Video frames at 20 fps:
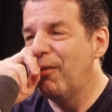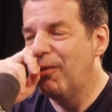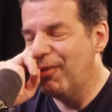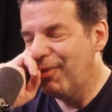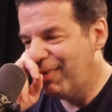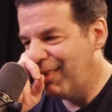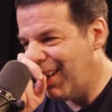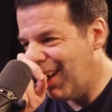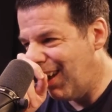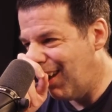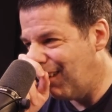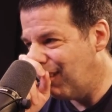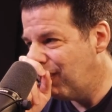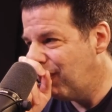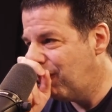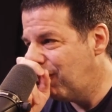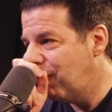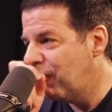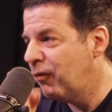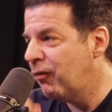the
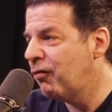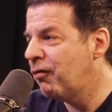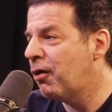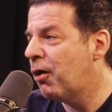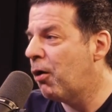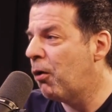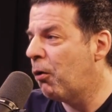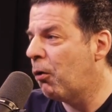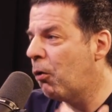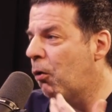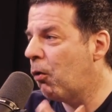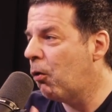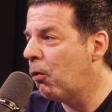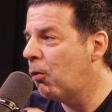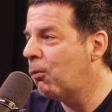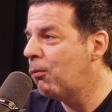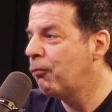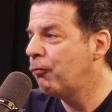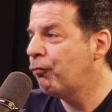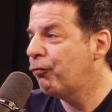the whole
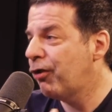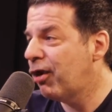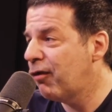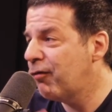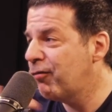Chelsea